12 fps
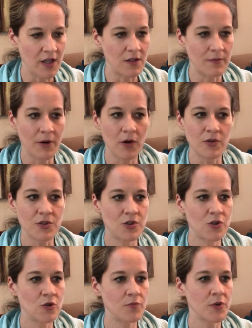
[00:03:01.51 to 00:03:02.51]
and your bow is
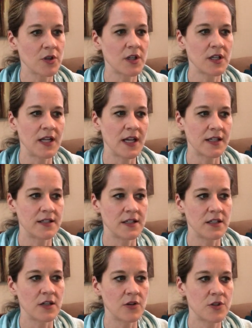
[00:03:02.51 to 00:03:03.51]
super
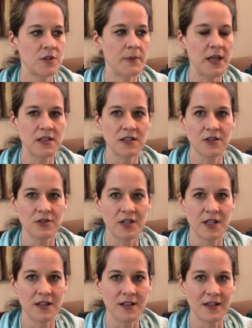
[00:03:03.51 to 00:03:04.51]
connected, no spaces or
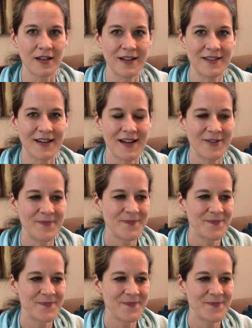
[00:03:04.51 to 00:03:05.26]
anything like that.